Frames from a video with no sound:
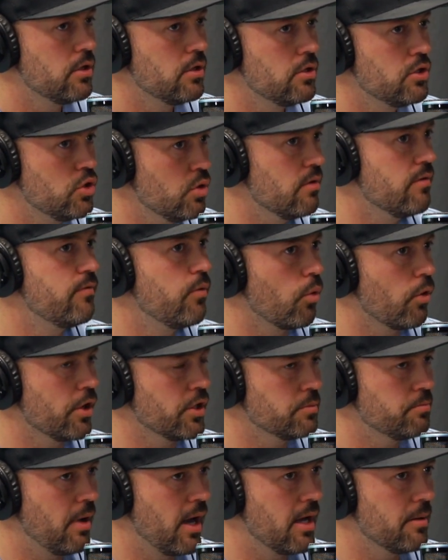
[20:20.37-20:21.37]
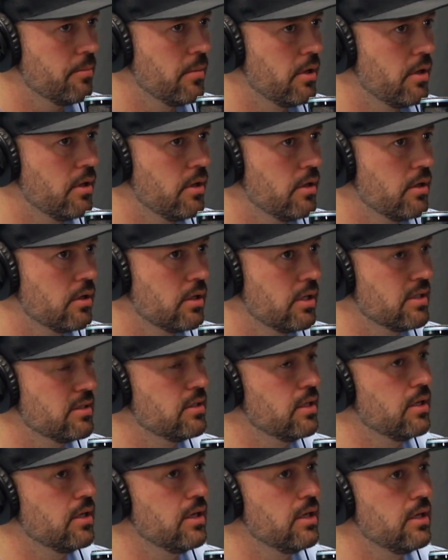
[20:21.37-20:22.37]
to a 4-inch pipe because
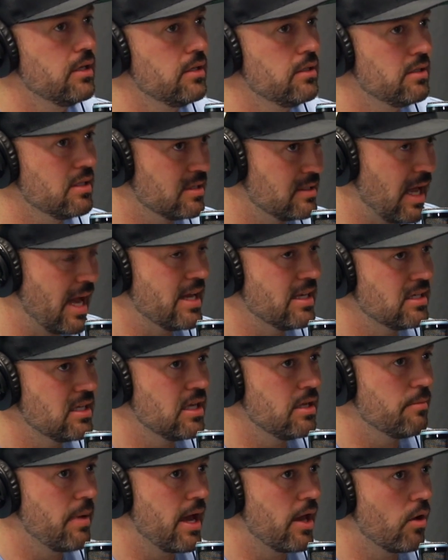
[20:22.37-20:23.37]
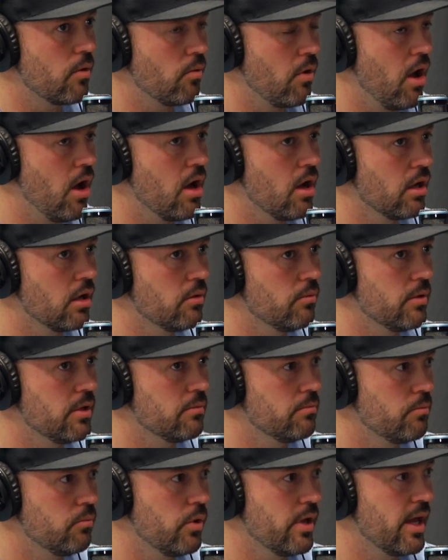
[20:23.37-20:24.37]
the design team had it wrong.
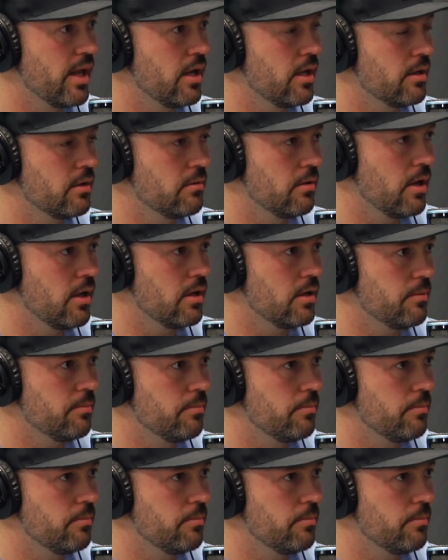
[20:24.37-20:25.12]
We had an